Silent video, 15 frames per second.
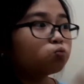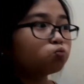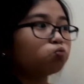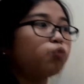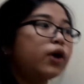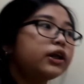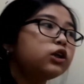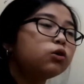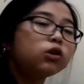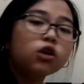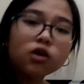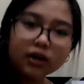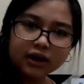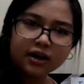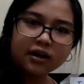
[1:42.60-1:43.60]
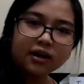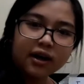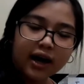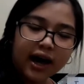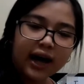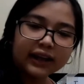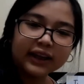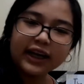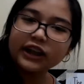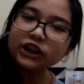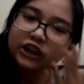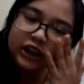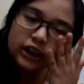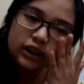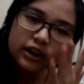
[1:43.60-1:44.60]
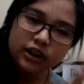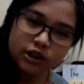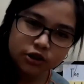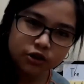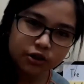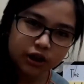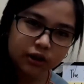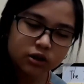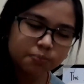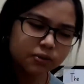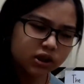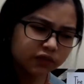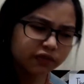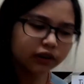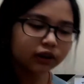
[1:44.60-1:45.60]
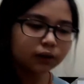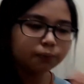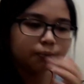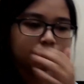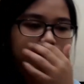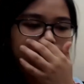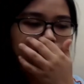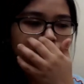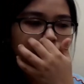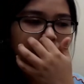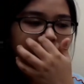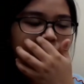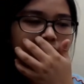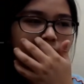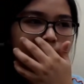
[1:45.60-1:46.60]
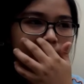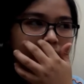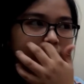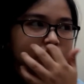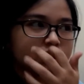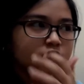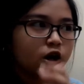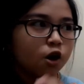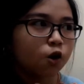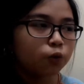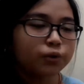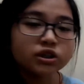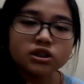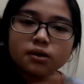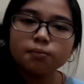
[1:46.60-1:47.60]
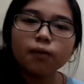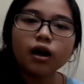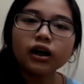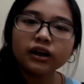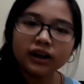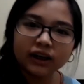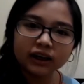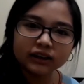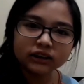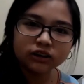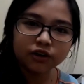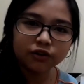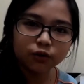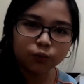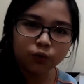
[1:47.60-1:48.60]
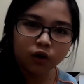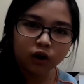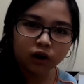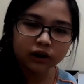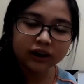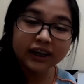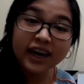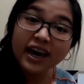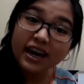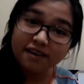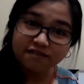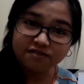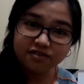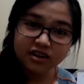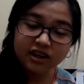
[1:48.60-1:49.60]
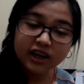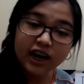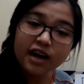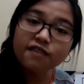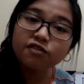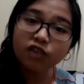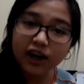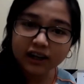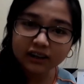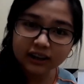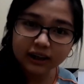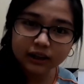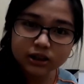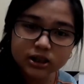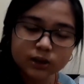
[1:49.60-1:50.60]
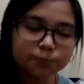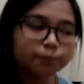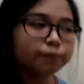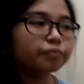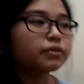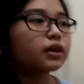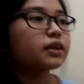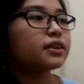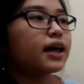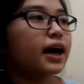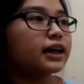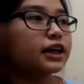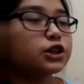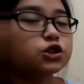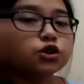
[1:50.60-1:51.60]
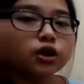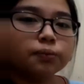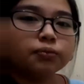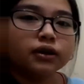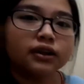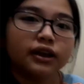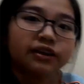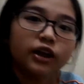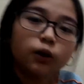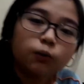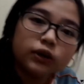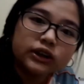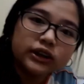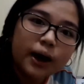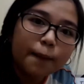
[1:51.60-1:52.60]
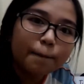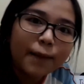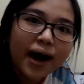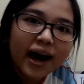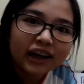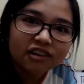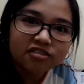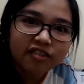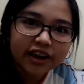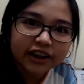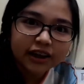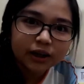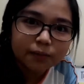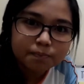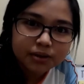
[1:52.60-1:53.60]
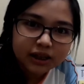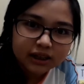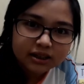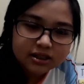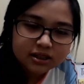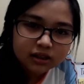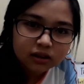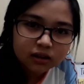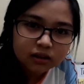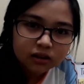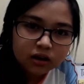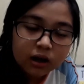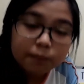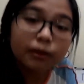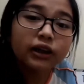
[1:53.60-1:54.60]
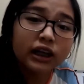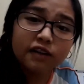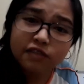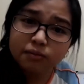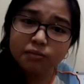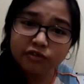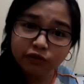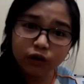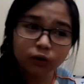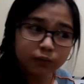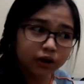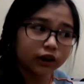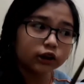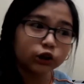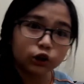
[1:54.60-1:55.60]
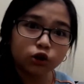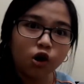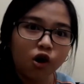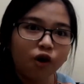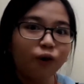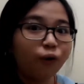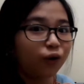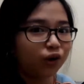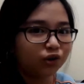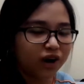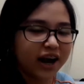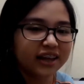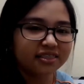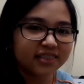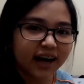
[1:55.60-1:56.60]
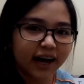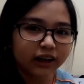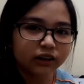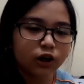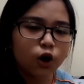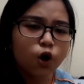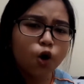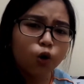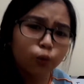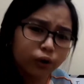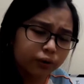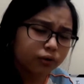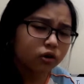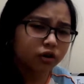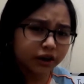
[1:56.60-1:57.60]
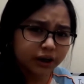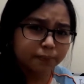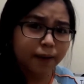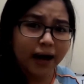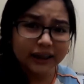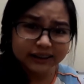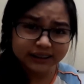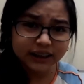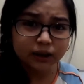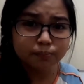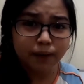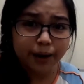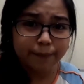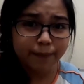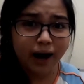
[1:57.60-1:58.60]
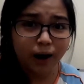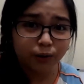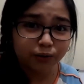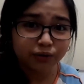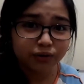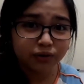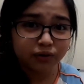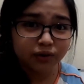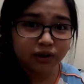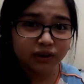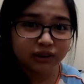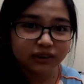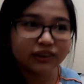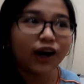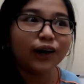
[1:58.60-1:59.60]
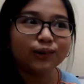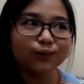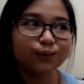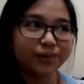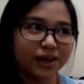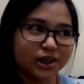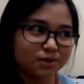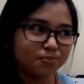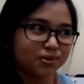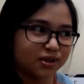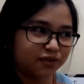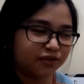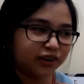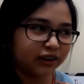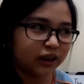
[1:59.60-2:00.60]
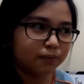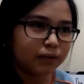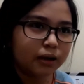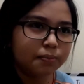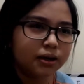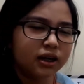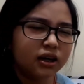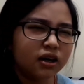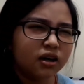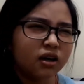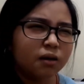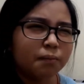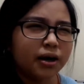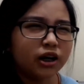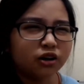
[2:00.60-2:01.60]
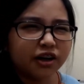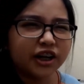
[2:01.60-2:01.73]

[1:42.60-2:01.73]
when you look at ancient history, specifically prehistoric Philippines, we see markings on the wall, cave writings that inscripted that there was a man fighting a beast. But even before we could draw or write that, we were already passing it by mouth. Not we specifically, maybe my